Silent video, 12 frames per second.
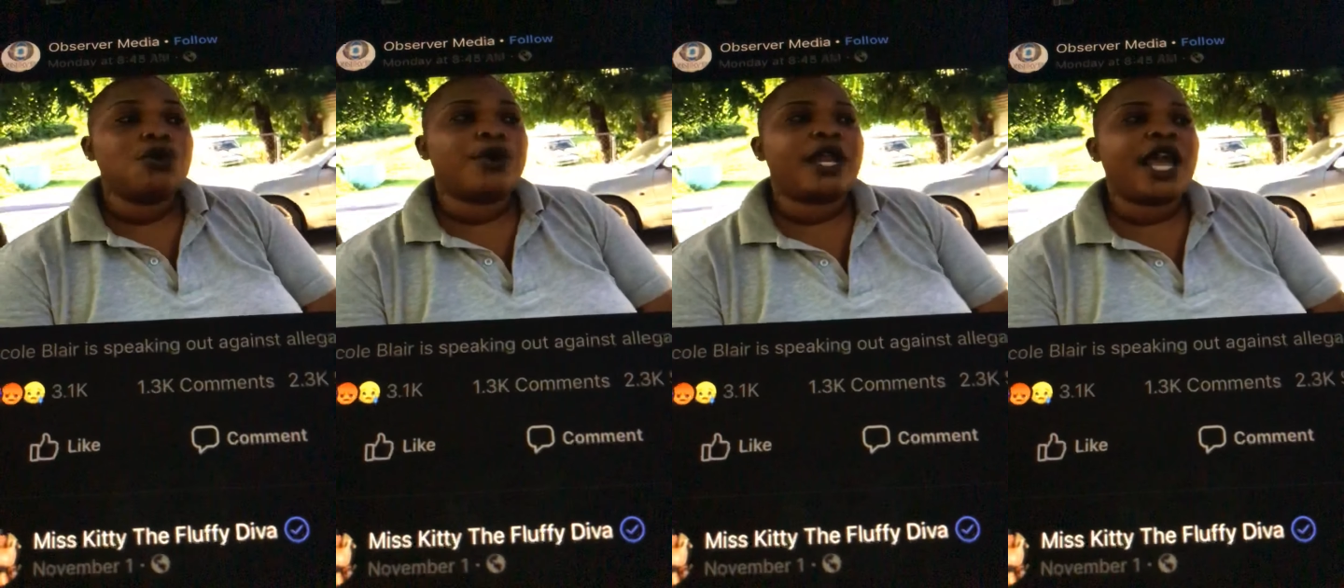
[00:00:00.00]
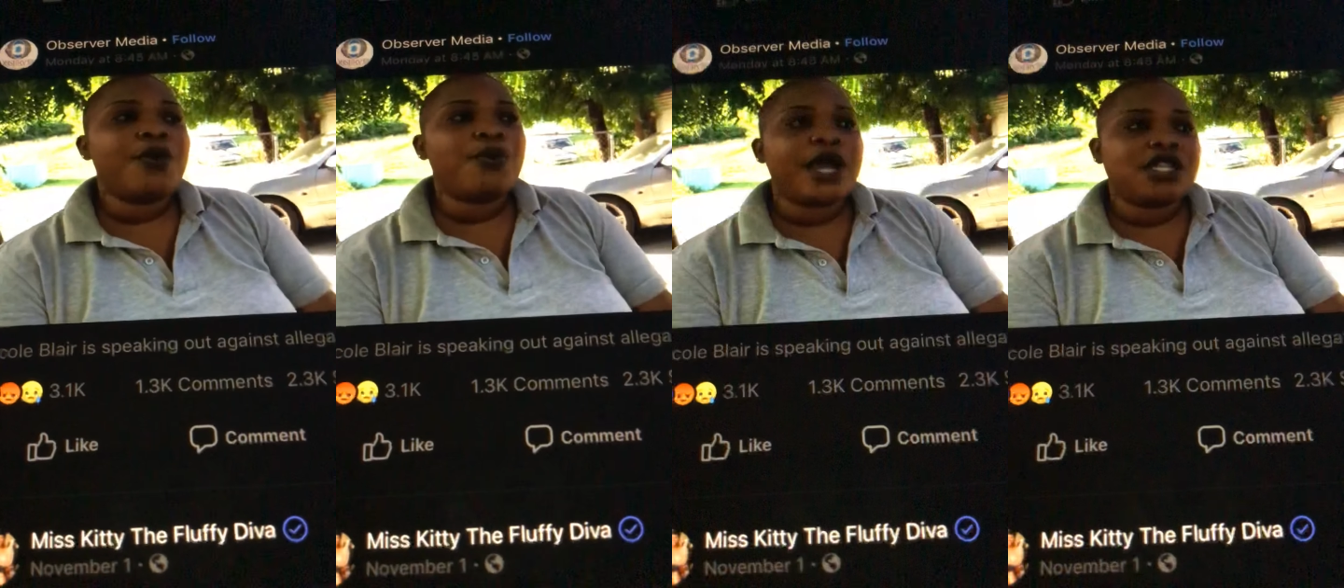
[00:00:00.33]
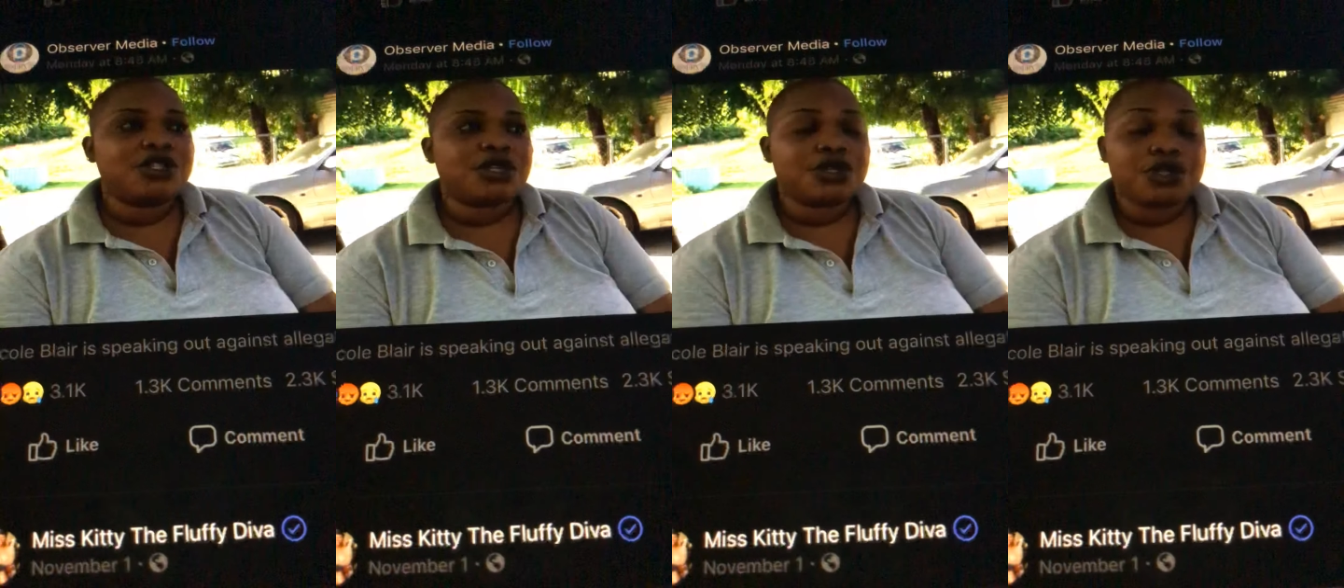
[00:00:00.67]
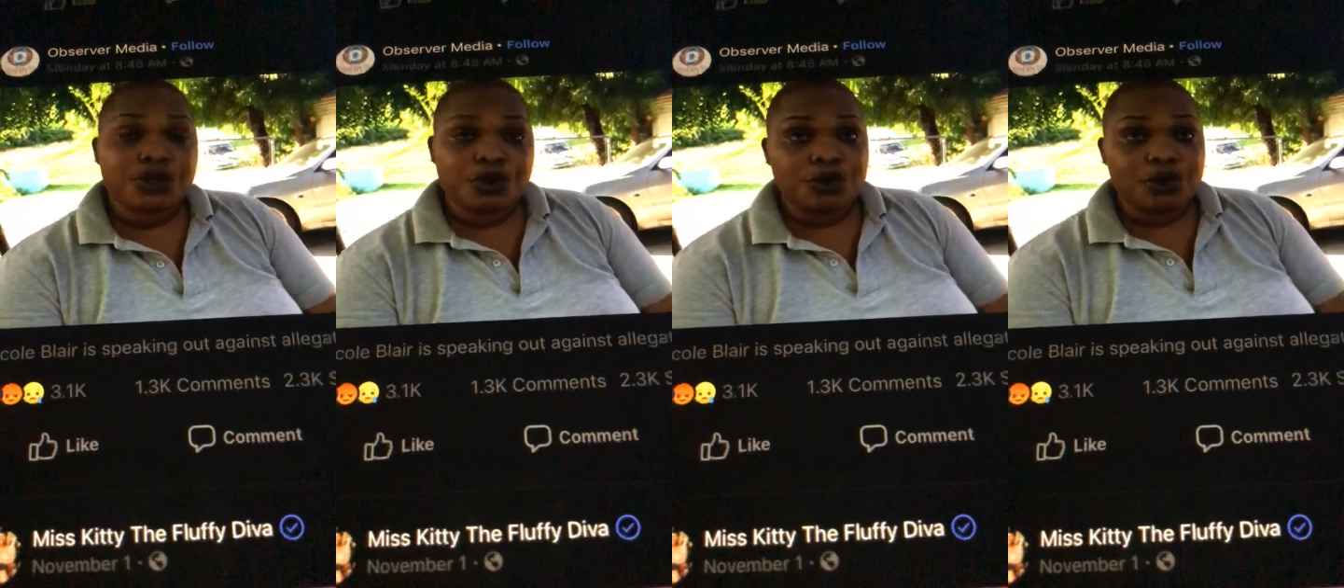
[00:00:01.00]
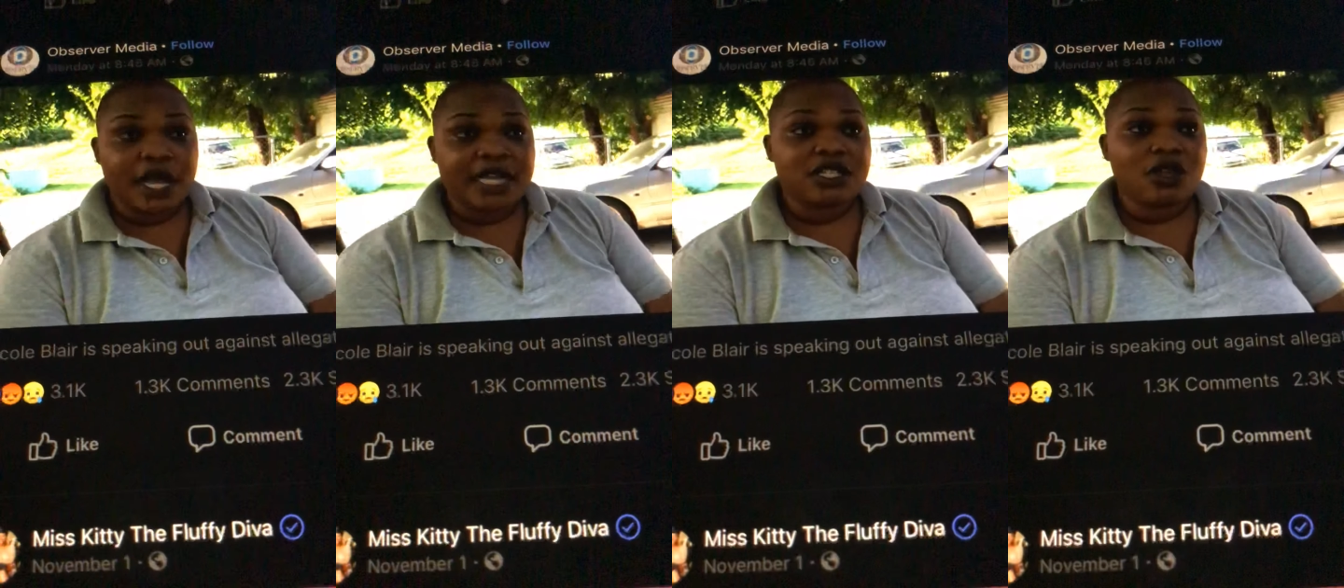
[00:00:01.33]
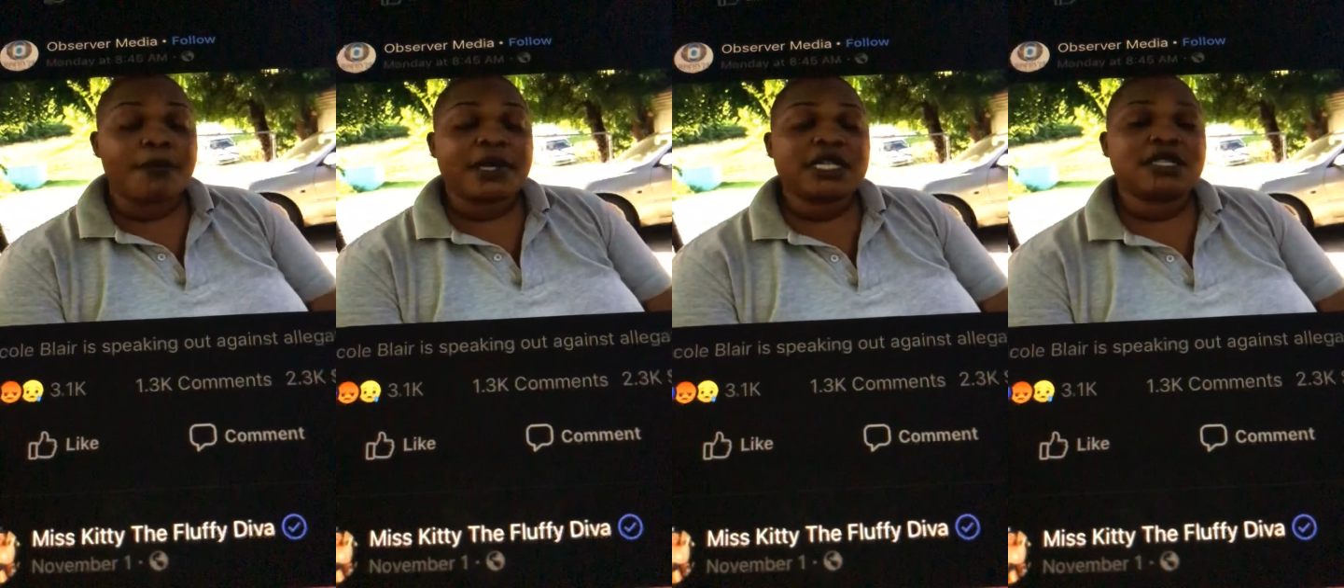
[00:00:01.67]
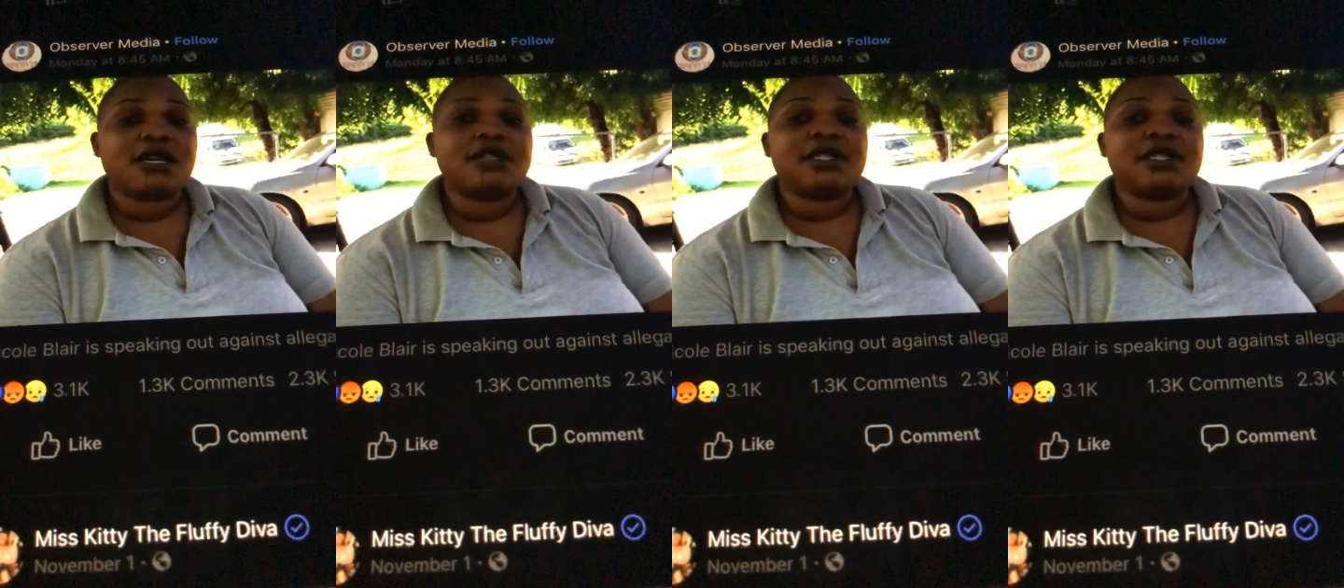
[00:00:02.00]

When I went to the school, I saw my son